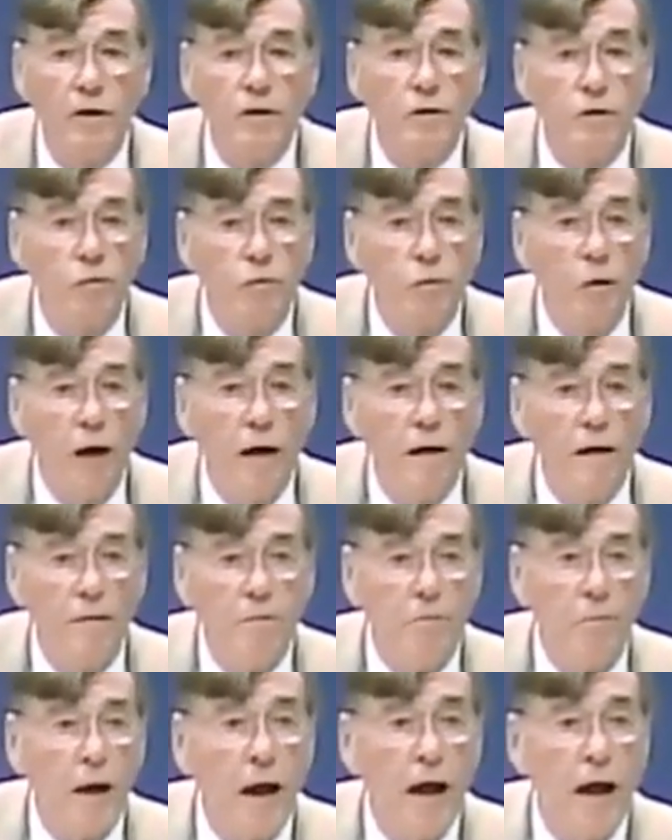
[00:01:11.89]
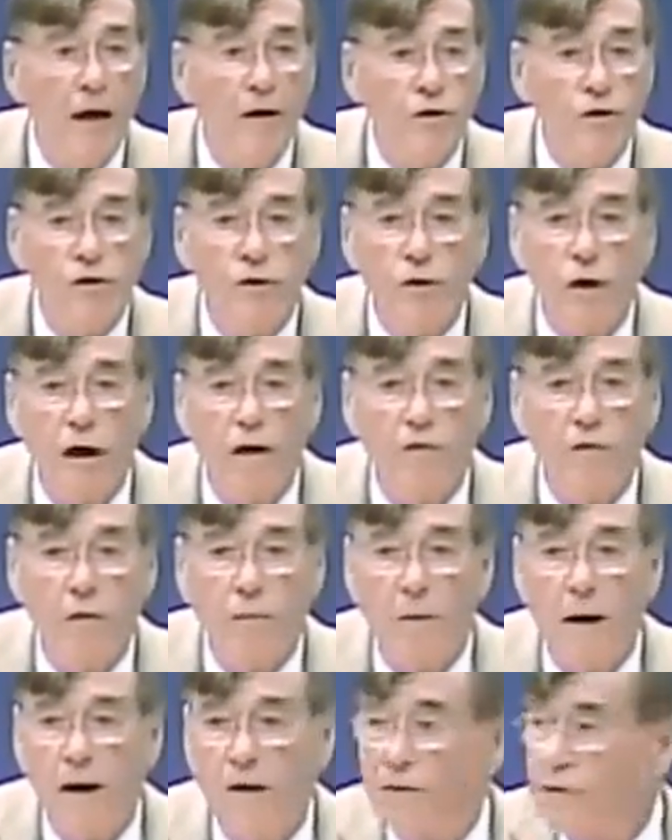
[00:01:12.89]
to write bad stuff
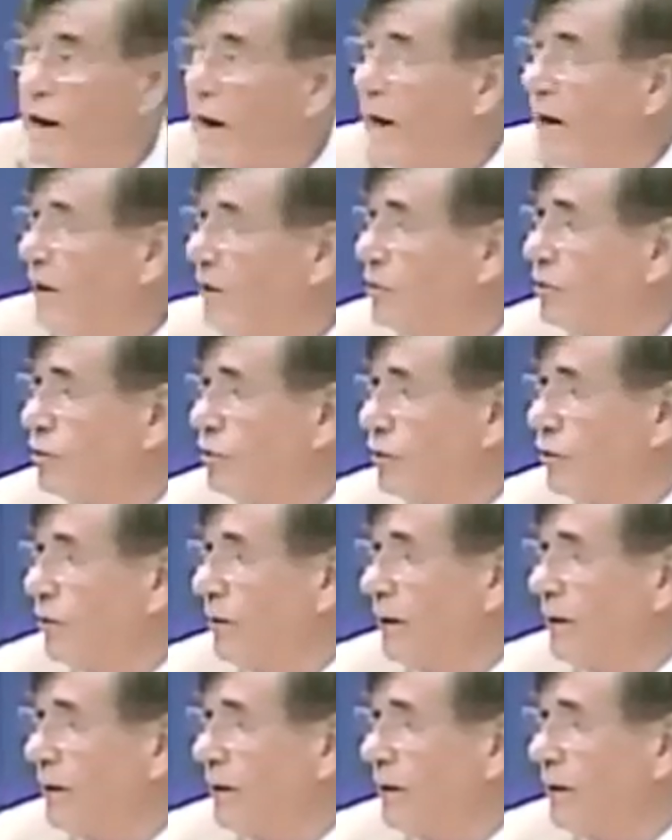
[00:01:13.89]
about that issue